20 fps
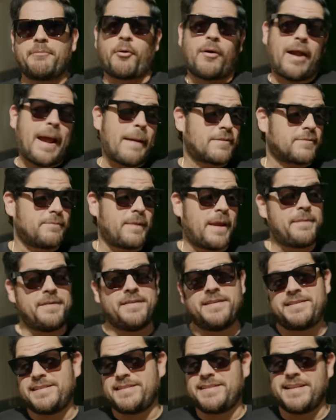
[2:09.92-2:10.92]
perhaps
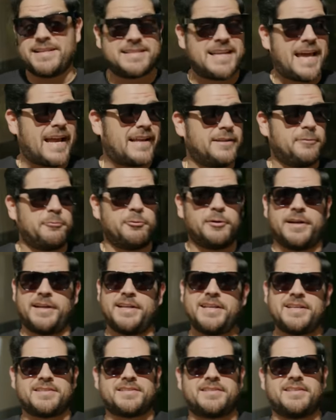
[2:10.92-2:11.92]
maybe this is exactly what
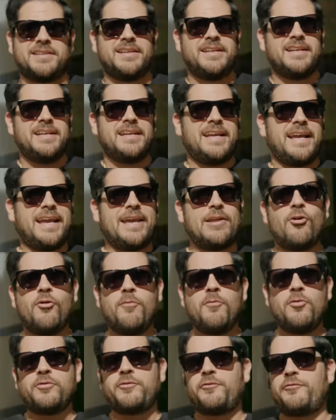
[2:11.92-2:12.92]
it is. It
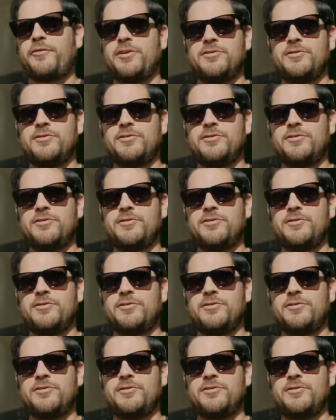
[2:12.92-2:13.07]
almost